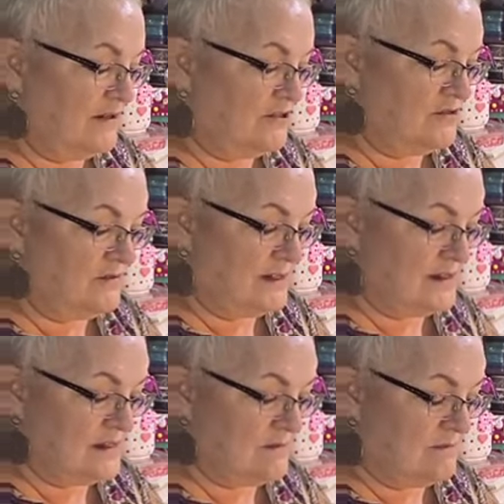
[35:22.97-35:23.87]
to do
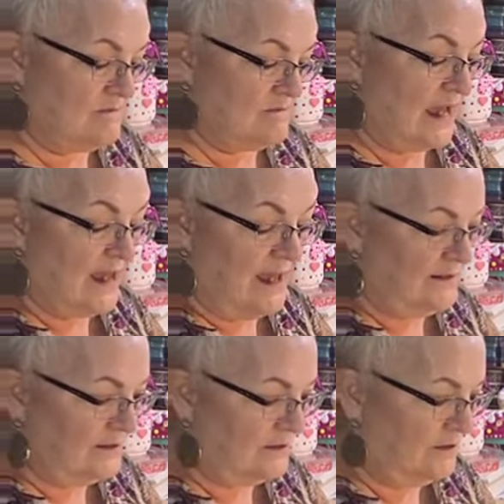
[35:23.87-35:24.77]
this. I
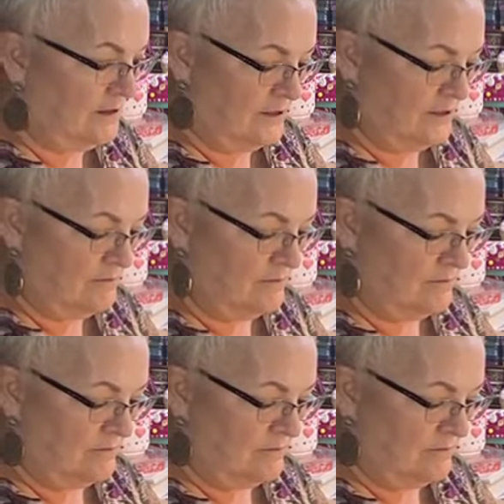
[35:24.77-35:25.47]
had it earlier.